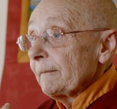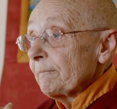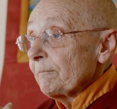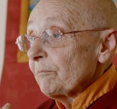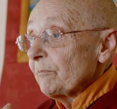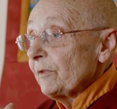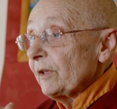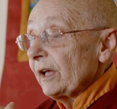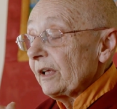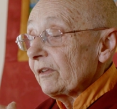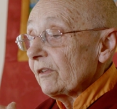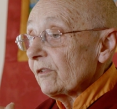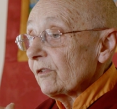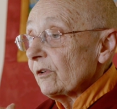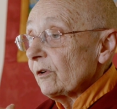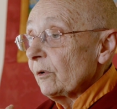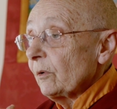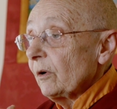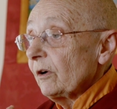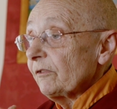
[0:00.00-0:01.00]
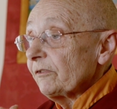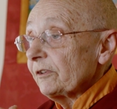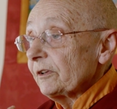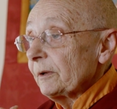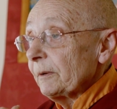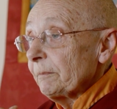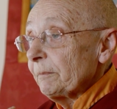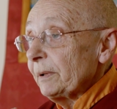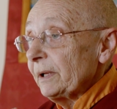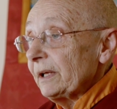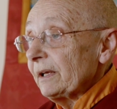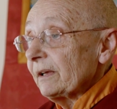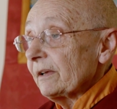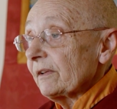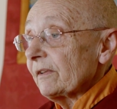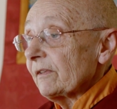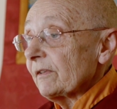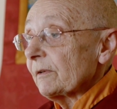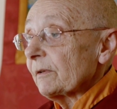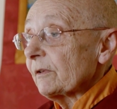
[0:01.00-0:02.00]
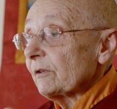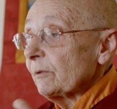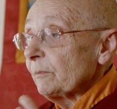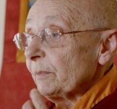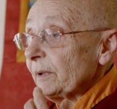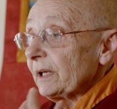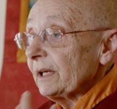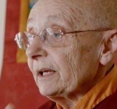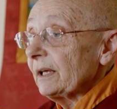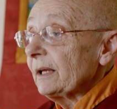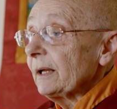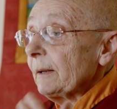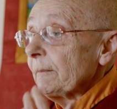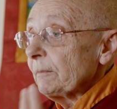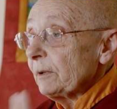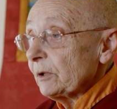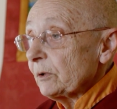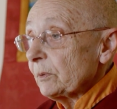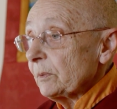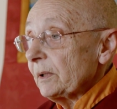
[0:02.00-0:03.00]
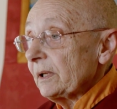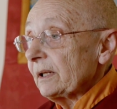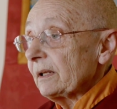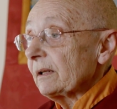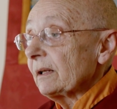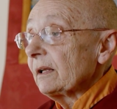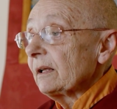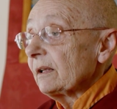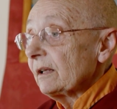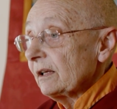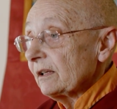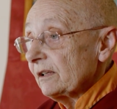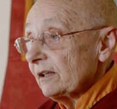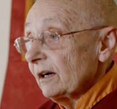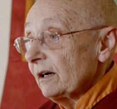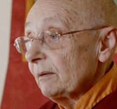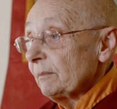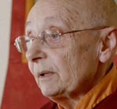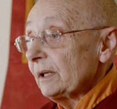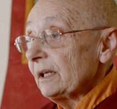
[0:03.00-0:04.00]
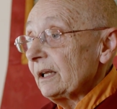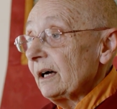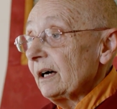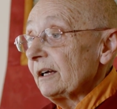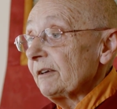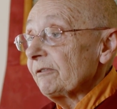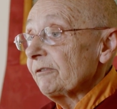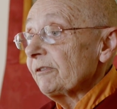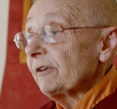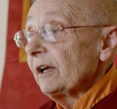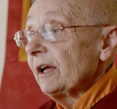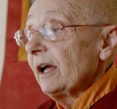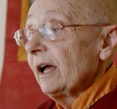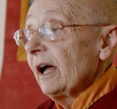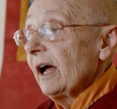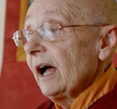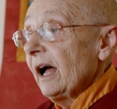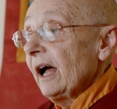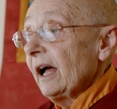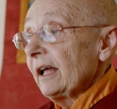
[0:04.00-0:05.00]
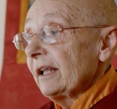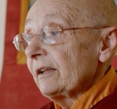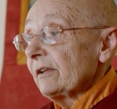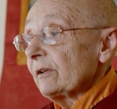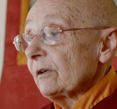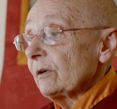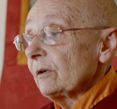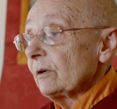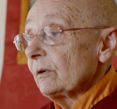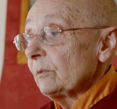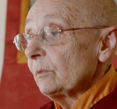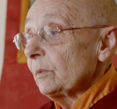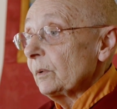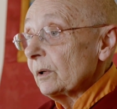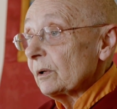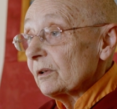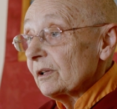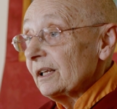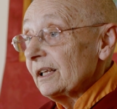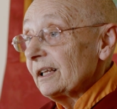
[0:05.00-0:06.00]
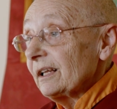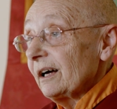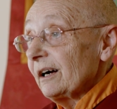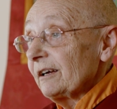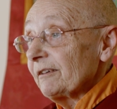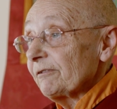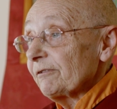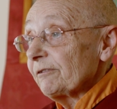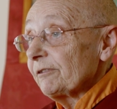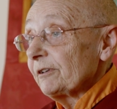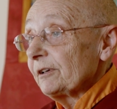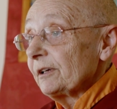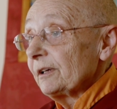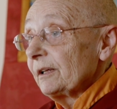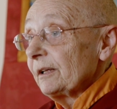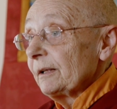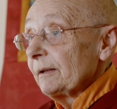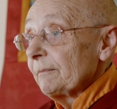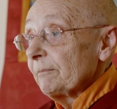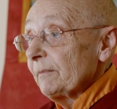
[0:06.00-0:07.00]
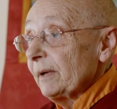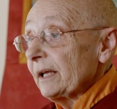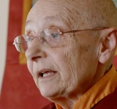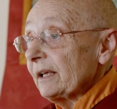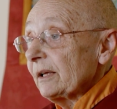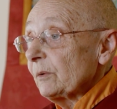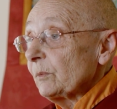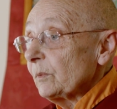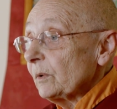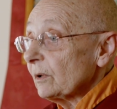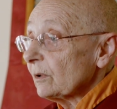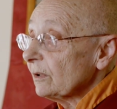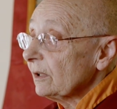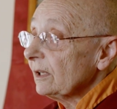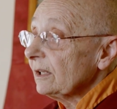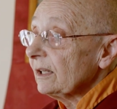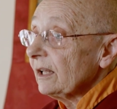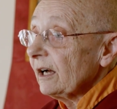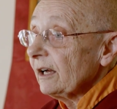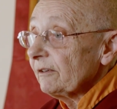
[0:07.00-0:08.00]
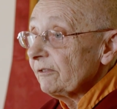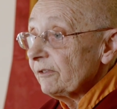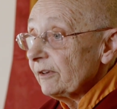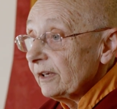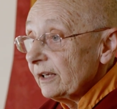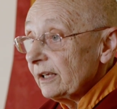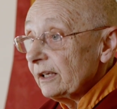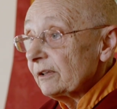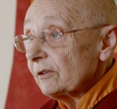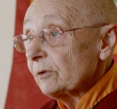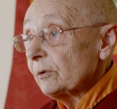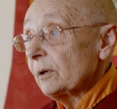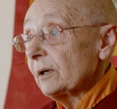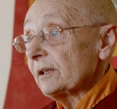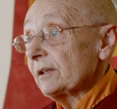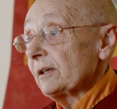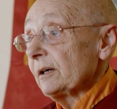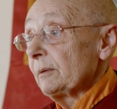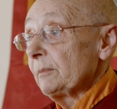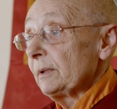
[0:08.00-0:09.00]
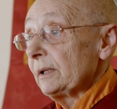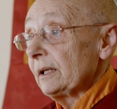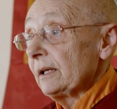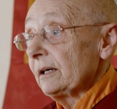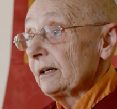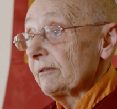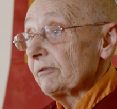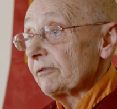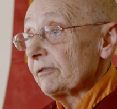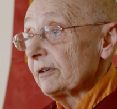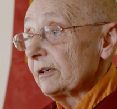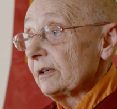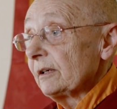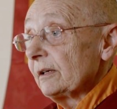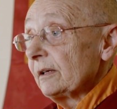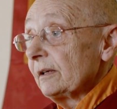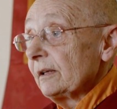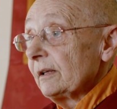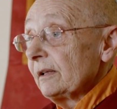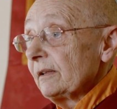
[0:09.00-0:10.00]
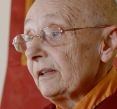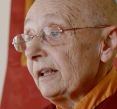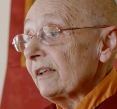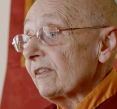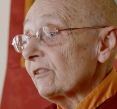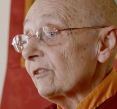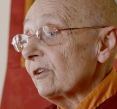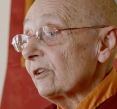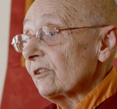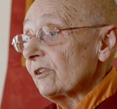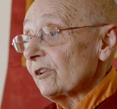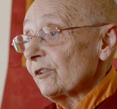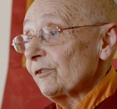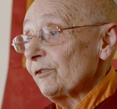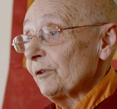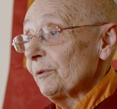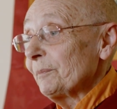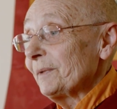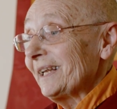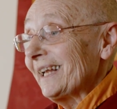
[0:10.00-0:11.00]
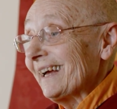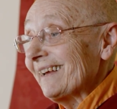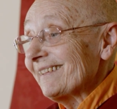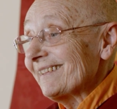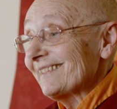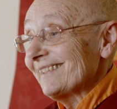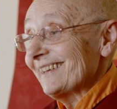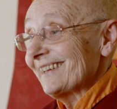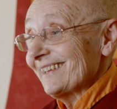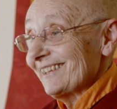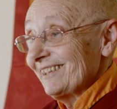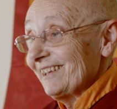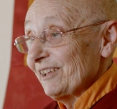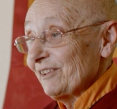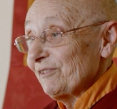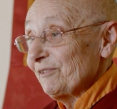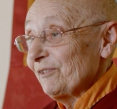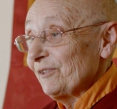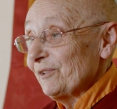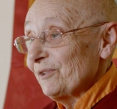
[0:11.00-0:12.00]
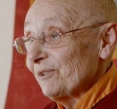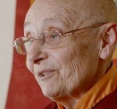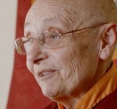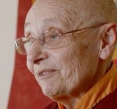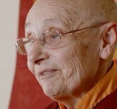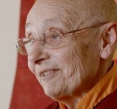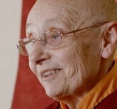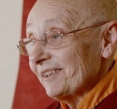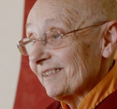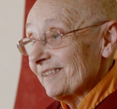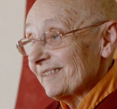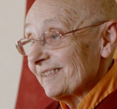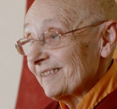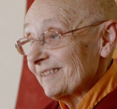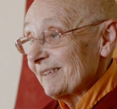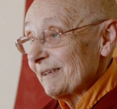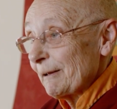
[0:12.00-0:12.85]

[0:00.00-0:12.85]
that so often appears to be between a Dharma life and a worldly life, making worldly life into our Dharma life. And that's not just for monastics, that's for all of us.